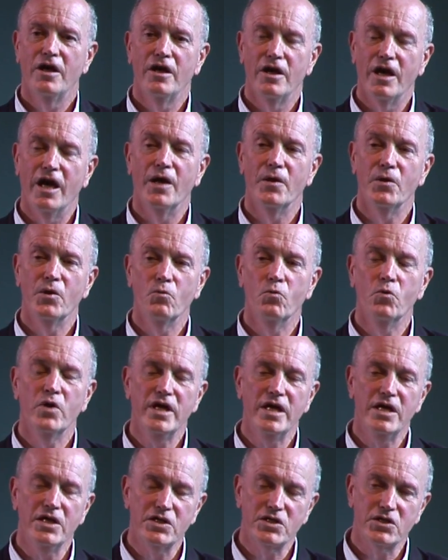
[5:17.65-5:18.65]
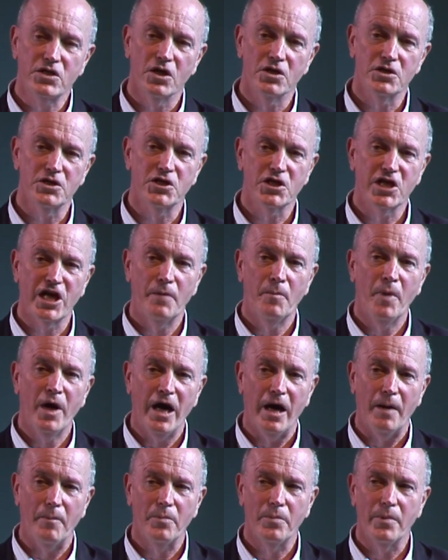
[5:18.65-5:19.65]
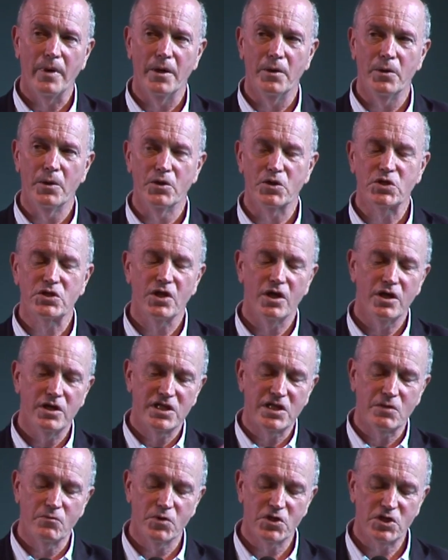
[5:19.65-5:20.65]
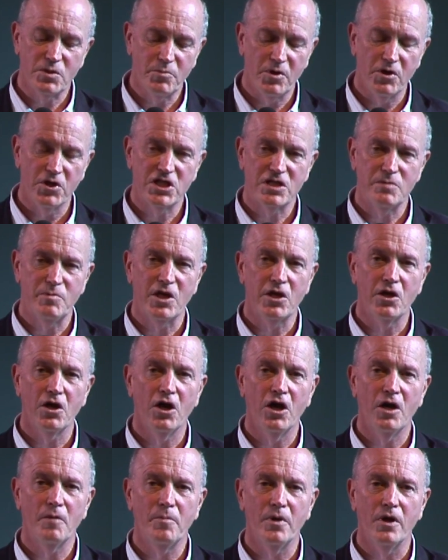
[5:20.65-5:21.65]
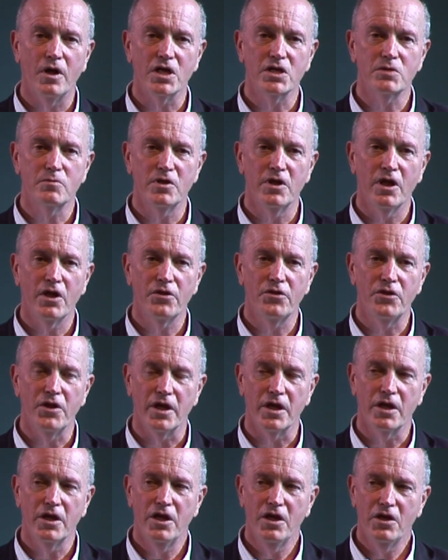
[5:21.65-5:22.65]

and the weeds started to come up, and the sites that were supposed to be car parks were nothing,